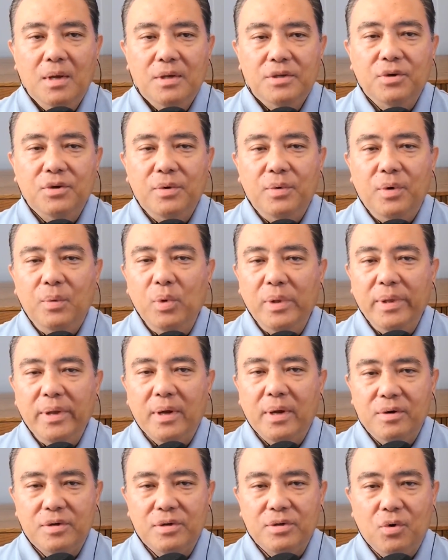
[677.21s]
So it really
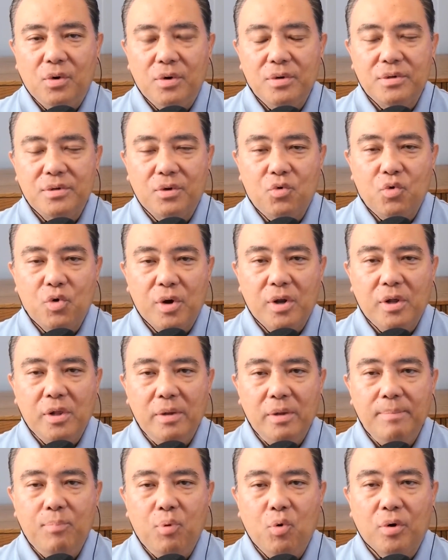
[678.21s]
underscores the
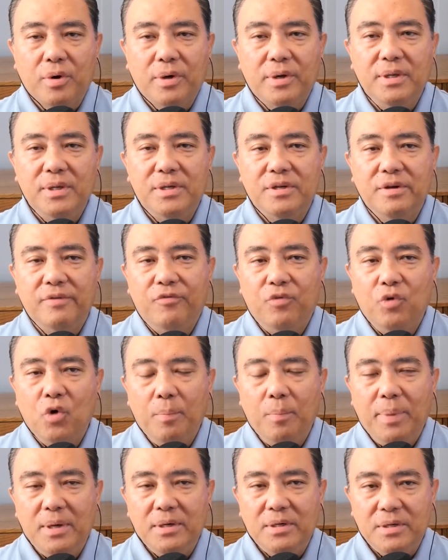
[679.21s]
critical importance of
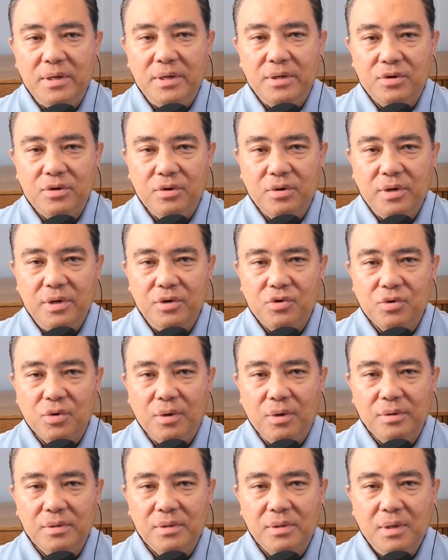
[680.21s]
robust internal
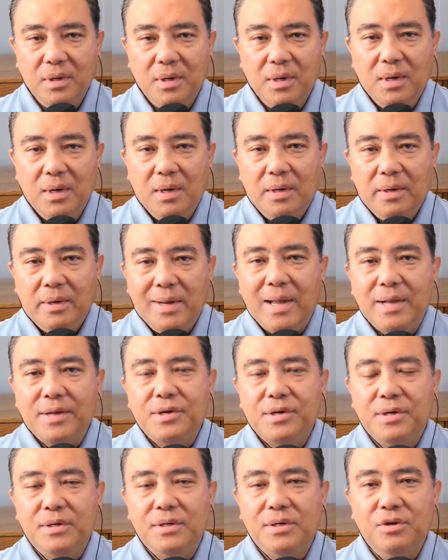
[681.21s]
controls,
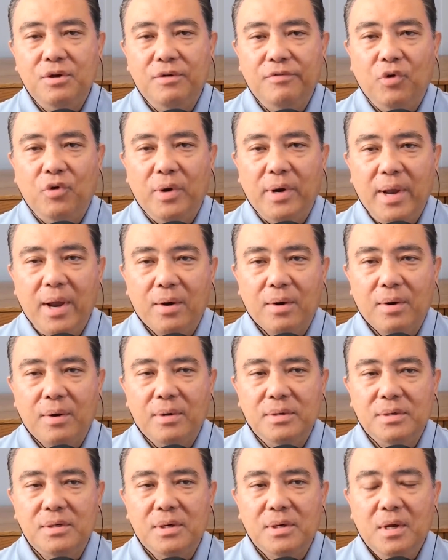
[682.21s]
not just to avoid
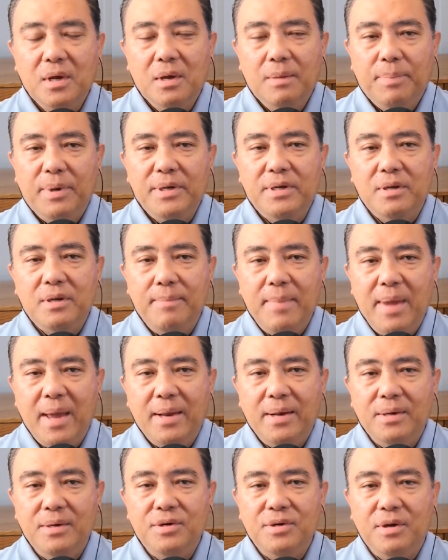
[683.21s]
errors, but to
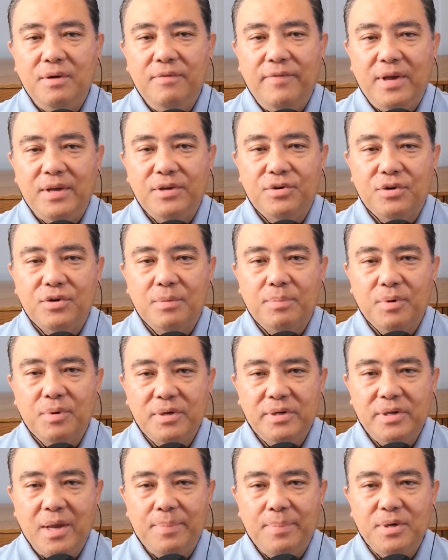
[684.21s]
manage investor
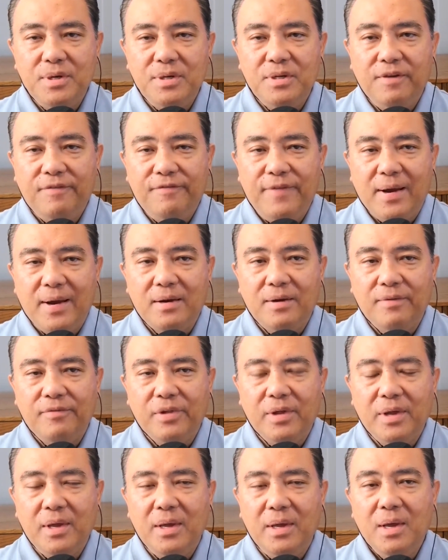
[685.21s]
perceptions
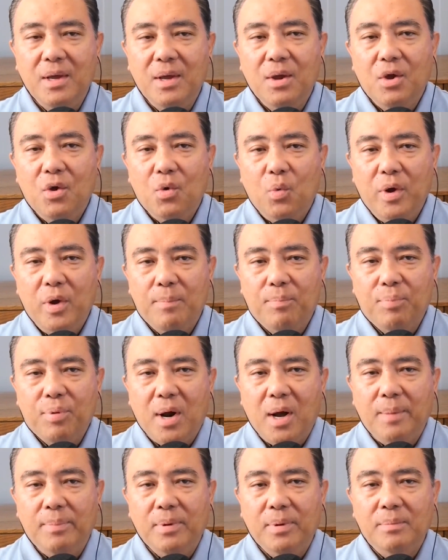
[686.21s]
effectively when
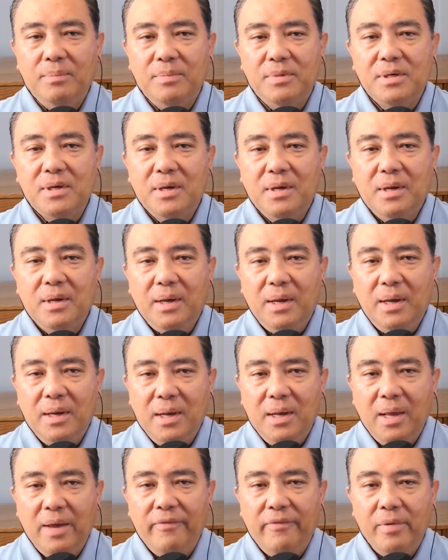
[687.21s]
problems
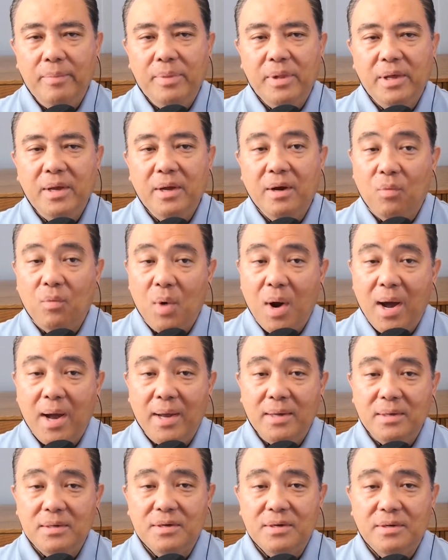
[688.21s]
inevitably
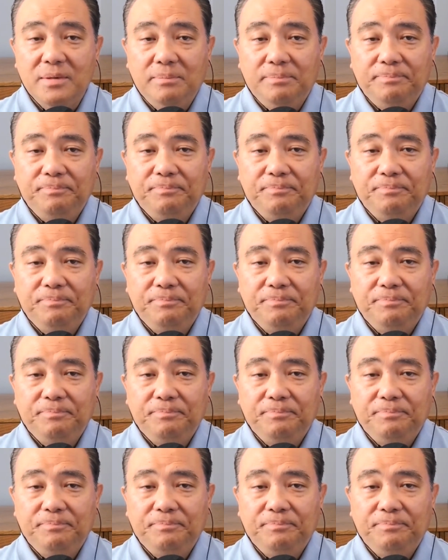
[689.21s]
arise.